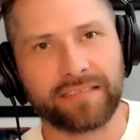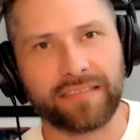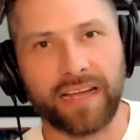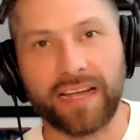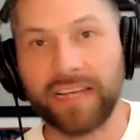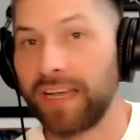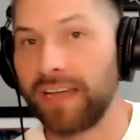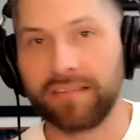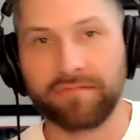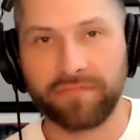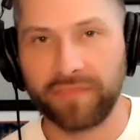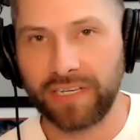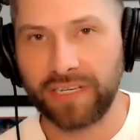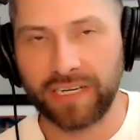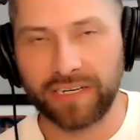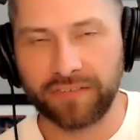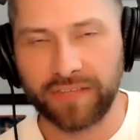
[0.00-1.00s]
I got,
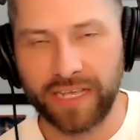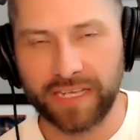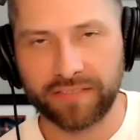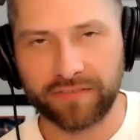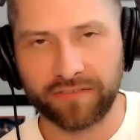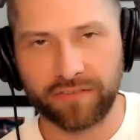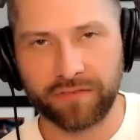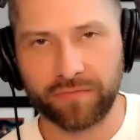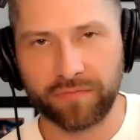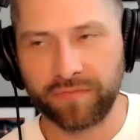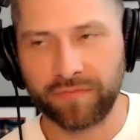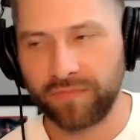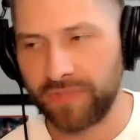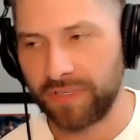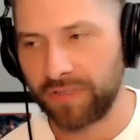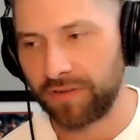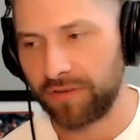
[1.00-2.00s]
guest room,
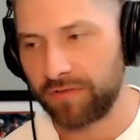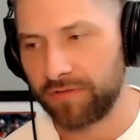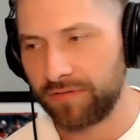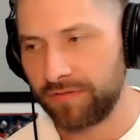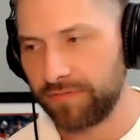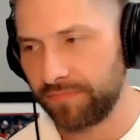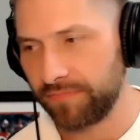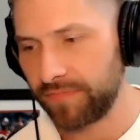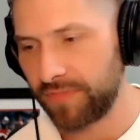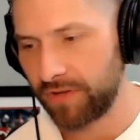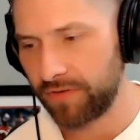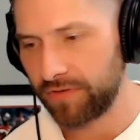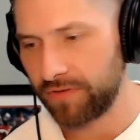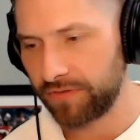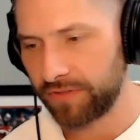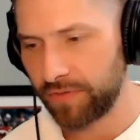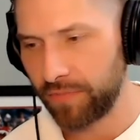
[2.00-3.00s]
the
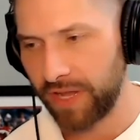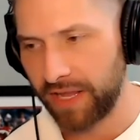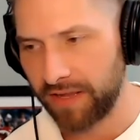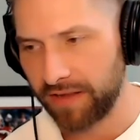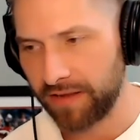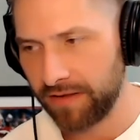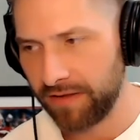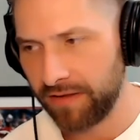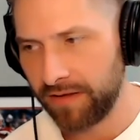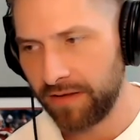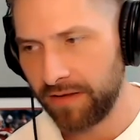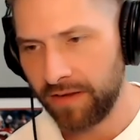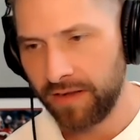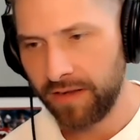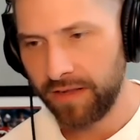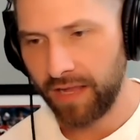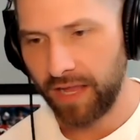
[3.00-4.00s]
whole shebang.
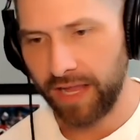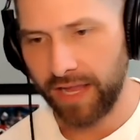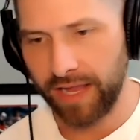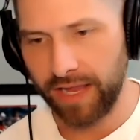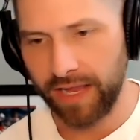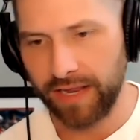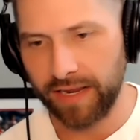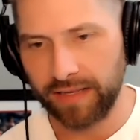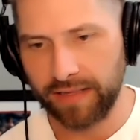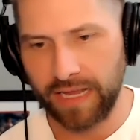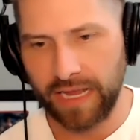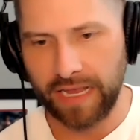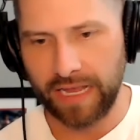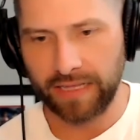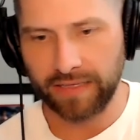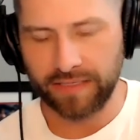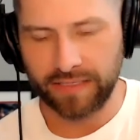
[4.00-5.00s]
And
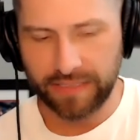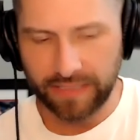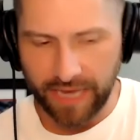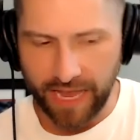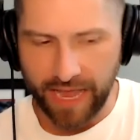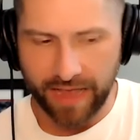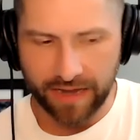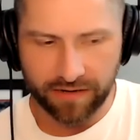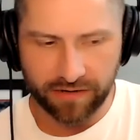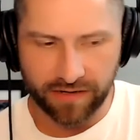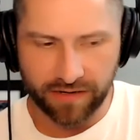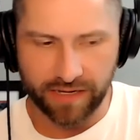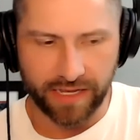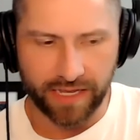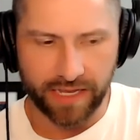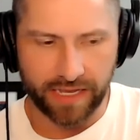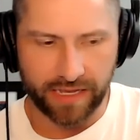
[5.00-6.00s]
then
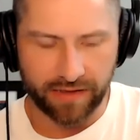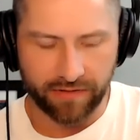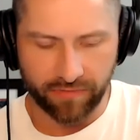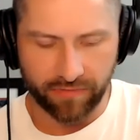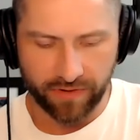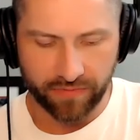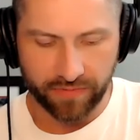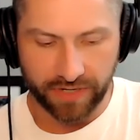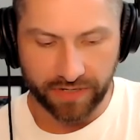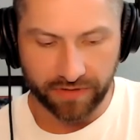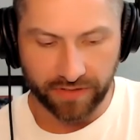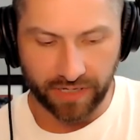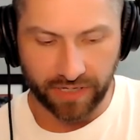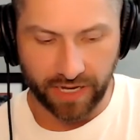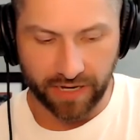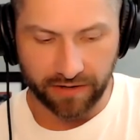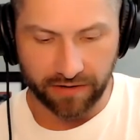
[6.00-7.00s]
Saturday, what did we do
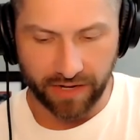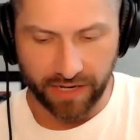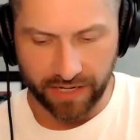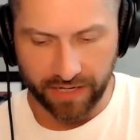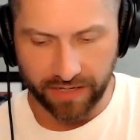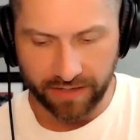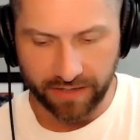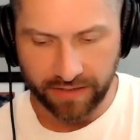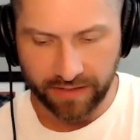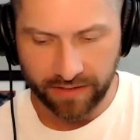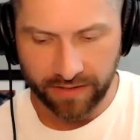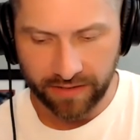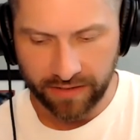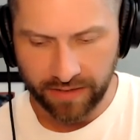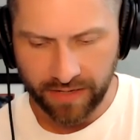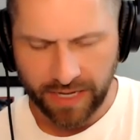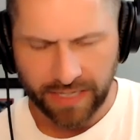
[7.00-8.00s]
Saturday?
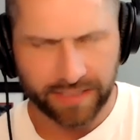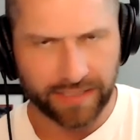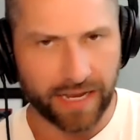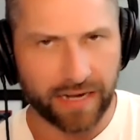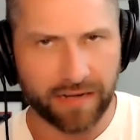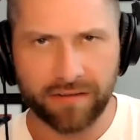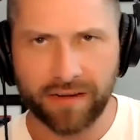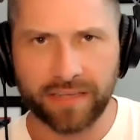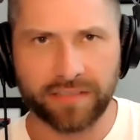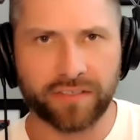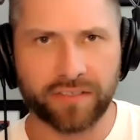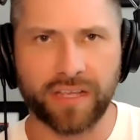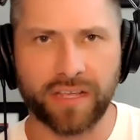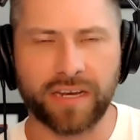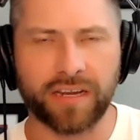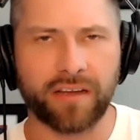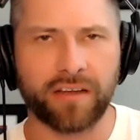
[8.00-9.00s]
Saturday just
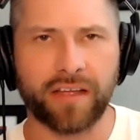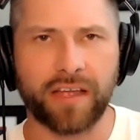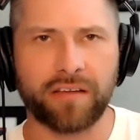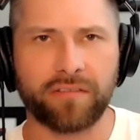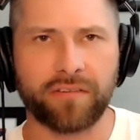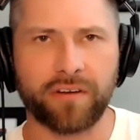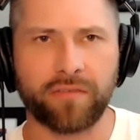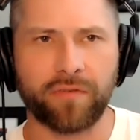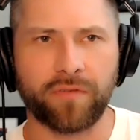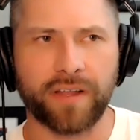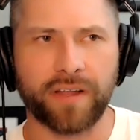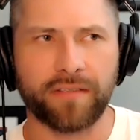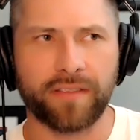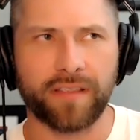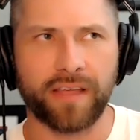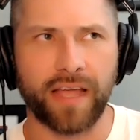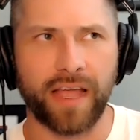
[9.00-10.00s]
kind of hung out
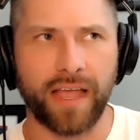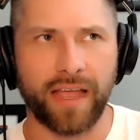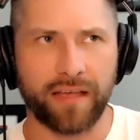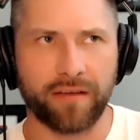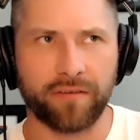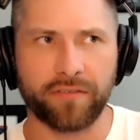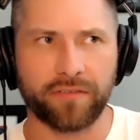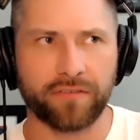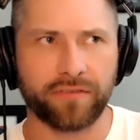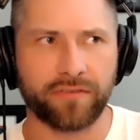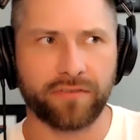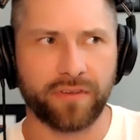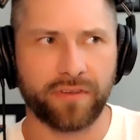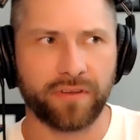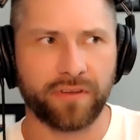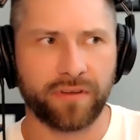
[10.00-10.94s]
around the house.